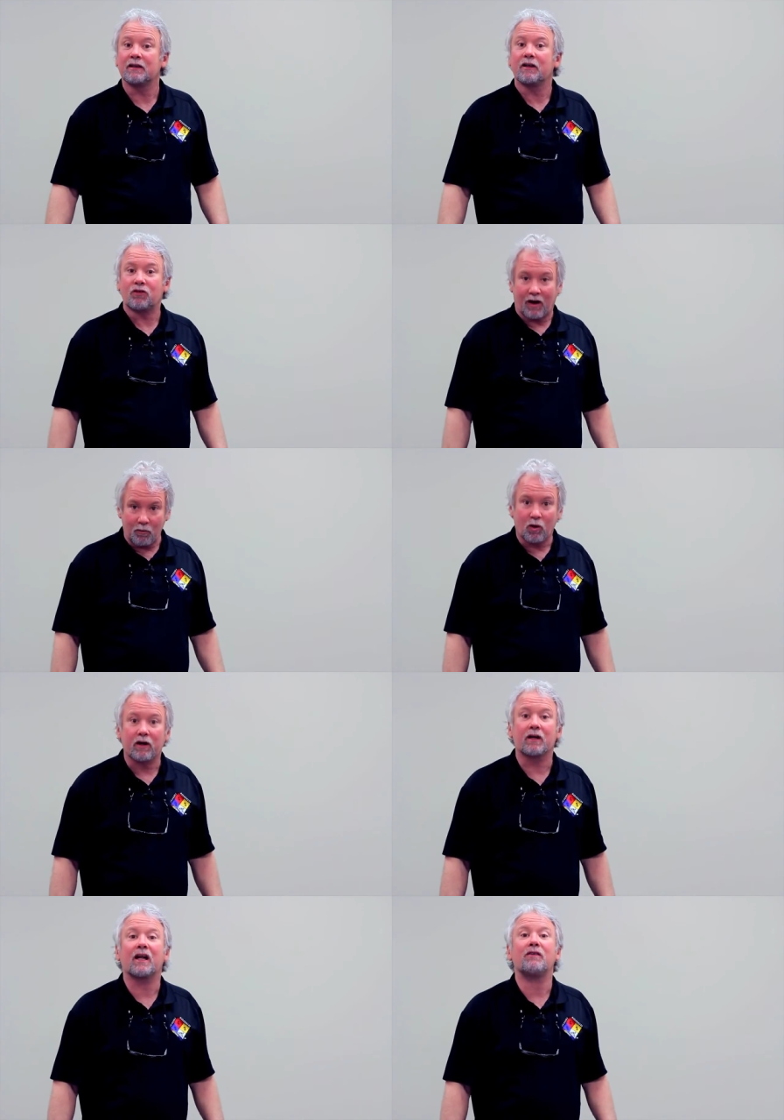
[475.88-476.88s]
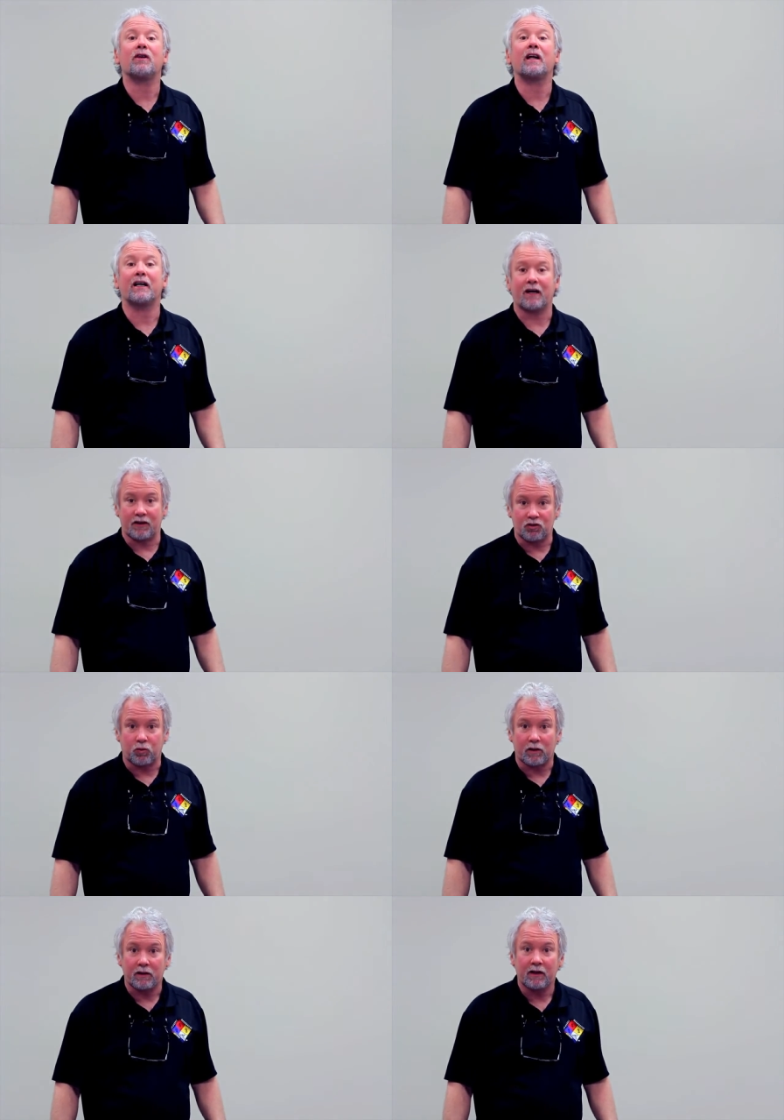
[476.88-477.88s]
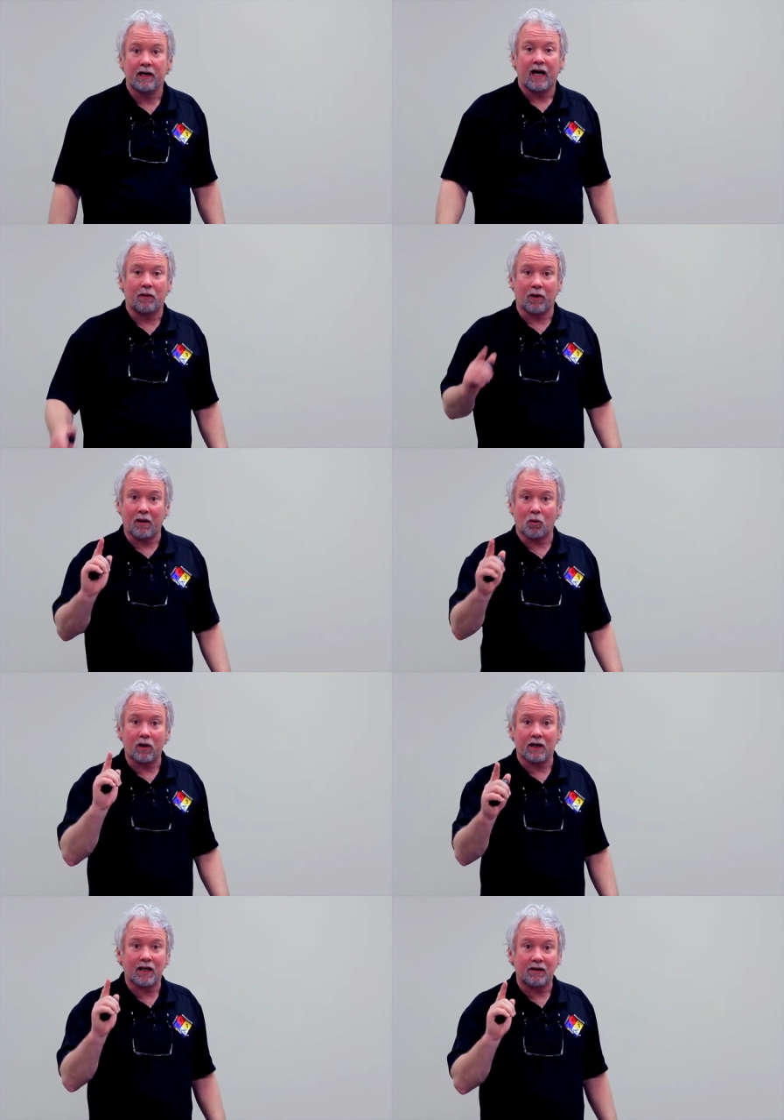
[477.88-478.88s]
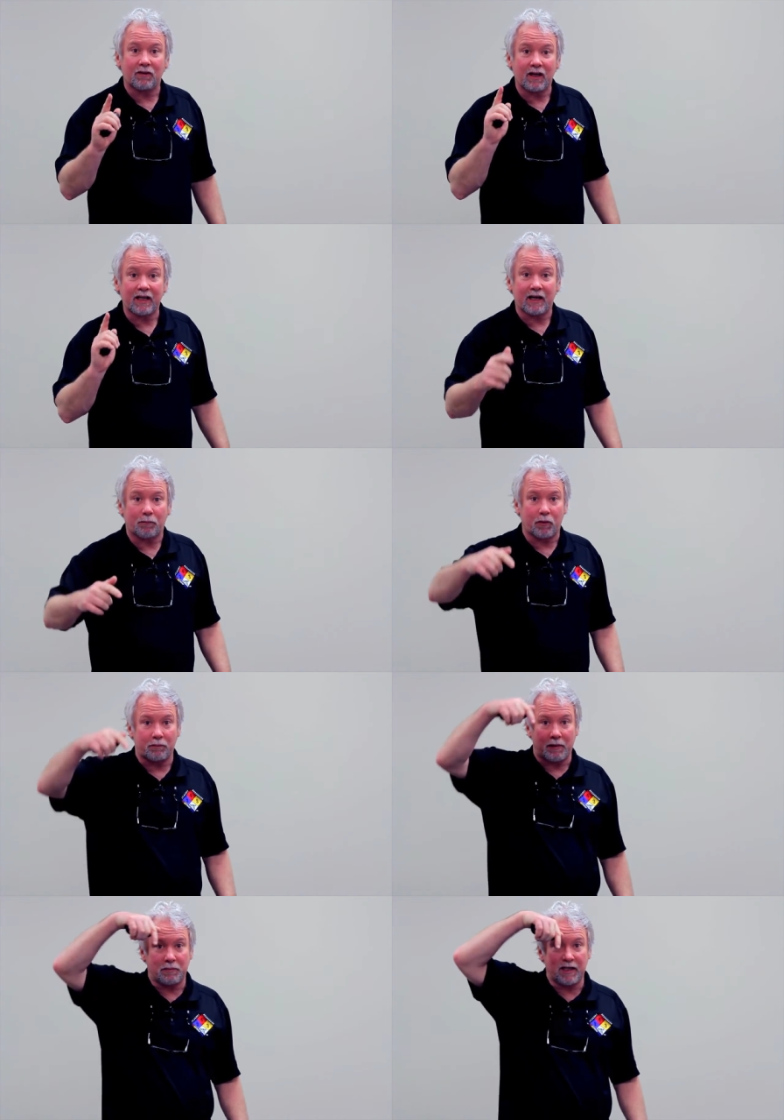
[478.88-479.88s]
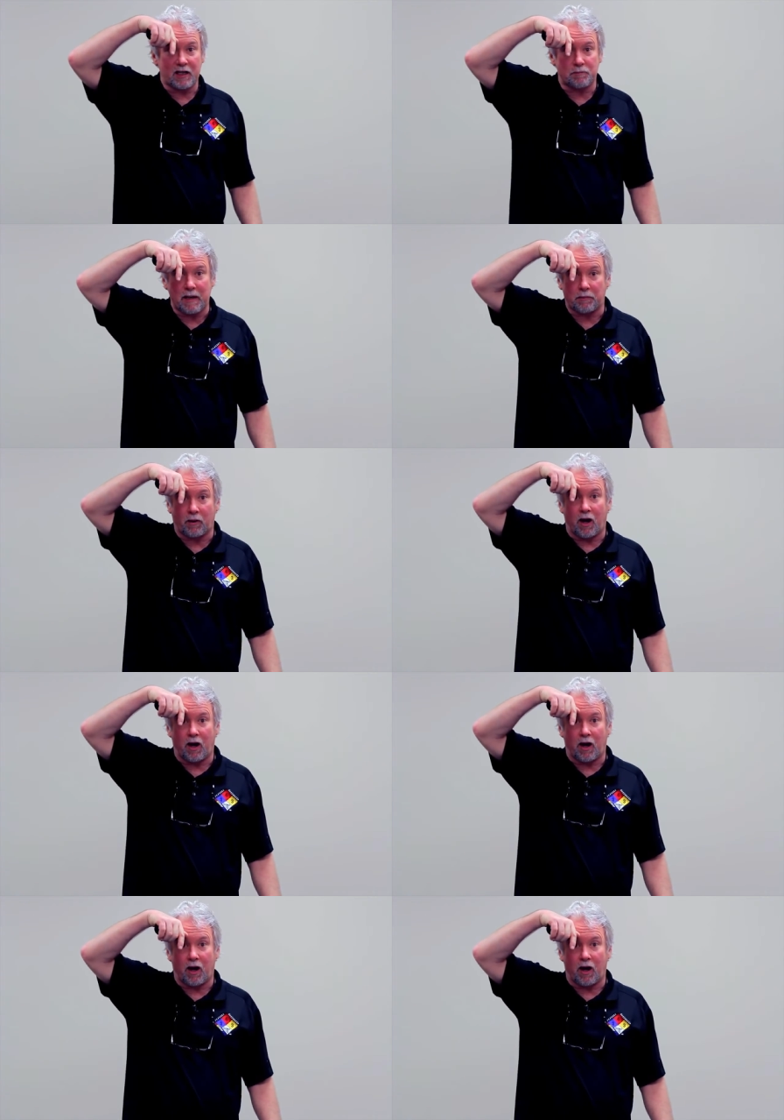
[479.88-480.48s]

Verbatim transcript: so I'm wearing level A on this one. And when I'm wearing level A, I'm putting my pH paper